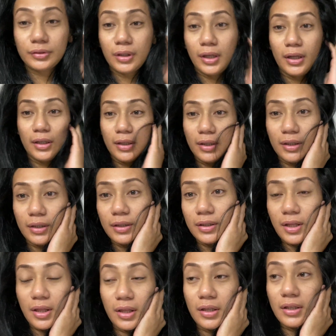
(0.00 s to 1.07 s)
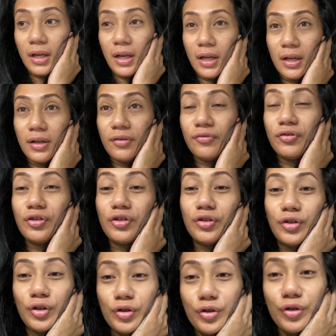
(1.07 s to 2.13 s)
It is the day of
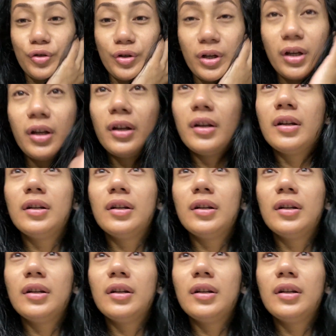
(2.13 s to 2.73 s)
surgery.